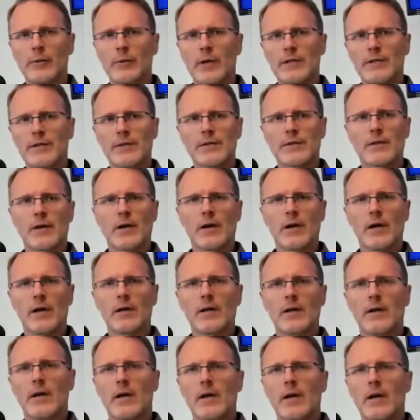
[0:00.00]
righteous
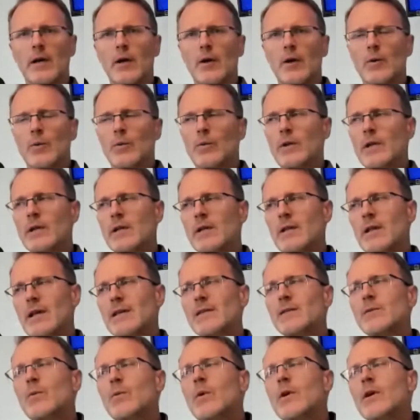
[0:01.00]
God. Well,
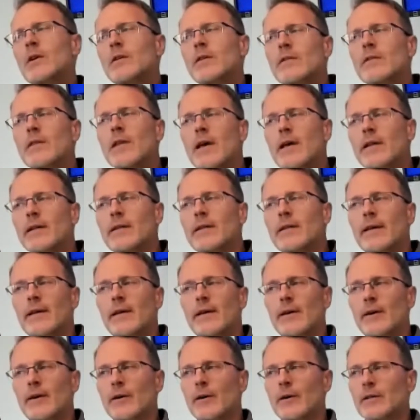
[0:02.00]
let's water that
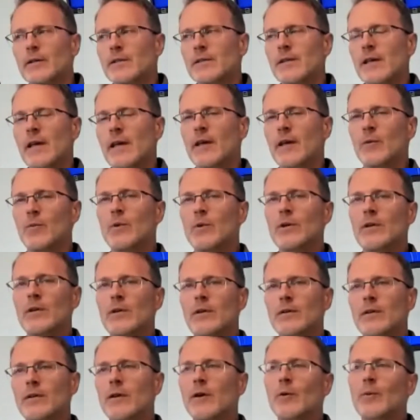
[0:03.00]
down and say,
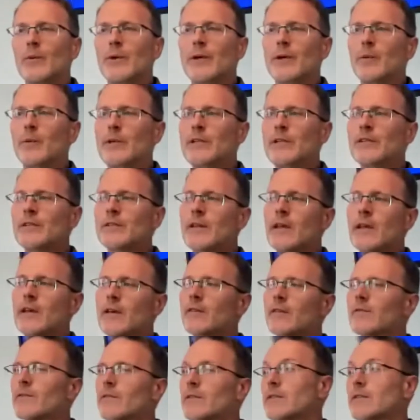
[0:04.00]
well, no, we just
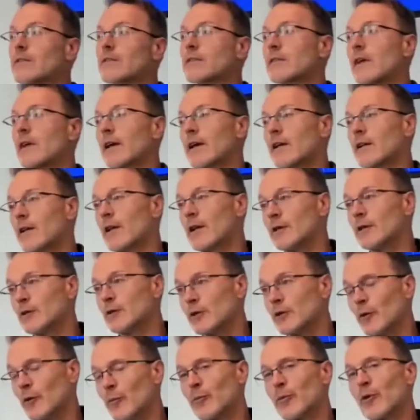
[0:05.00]
have
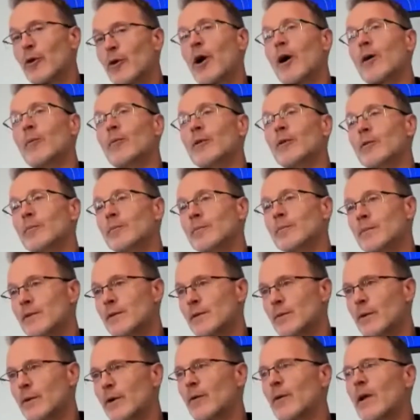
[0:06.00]
psychological
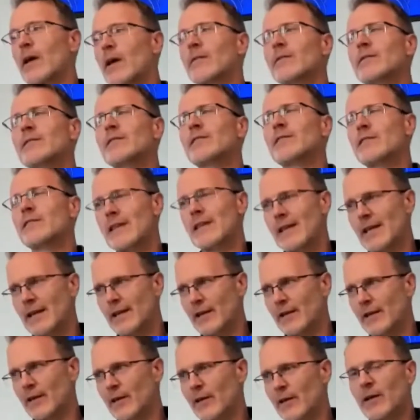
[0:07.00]
problems. We don't have
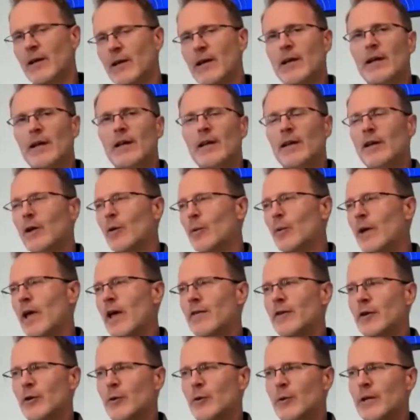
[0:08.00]
sin. You know, we
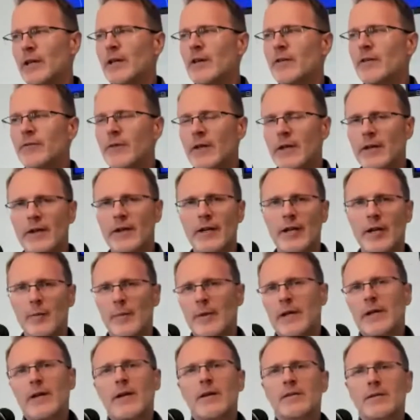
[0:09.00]
haven't really offended
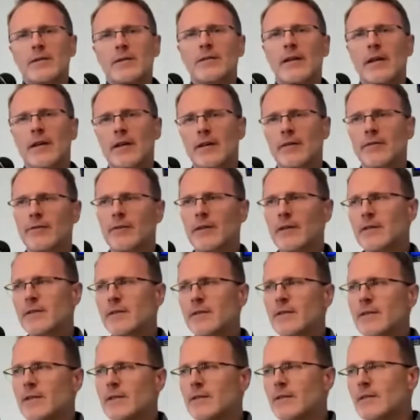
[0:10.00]
him. He doesn't take
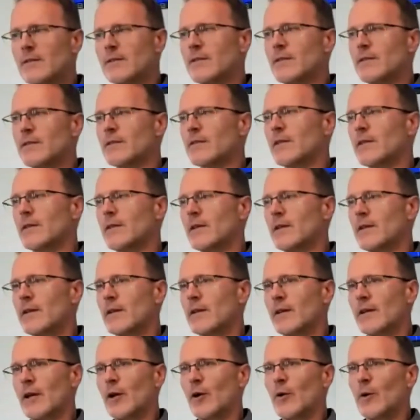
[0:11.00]
offense. He's just a
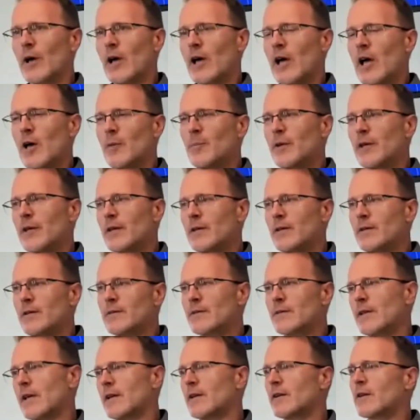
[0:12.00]
happy
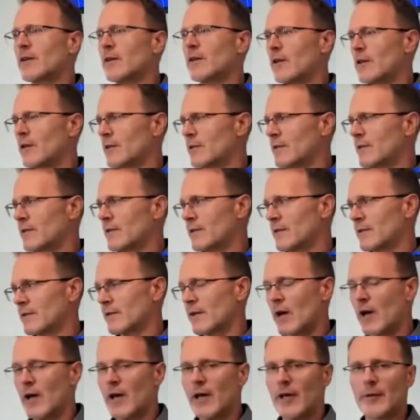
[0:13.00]
Santa Claus in the
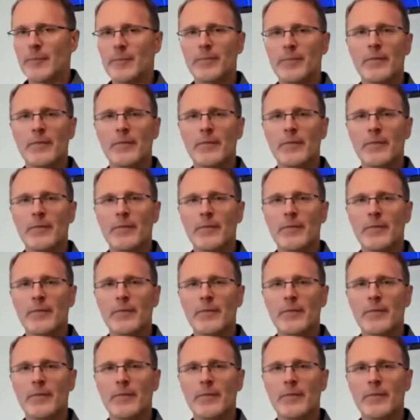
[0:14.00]
sky.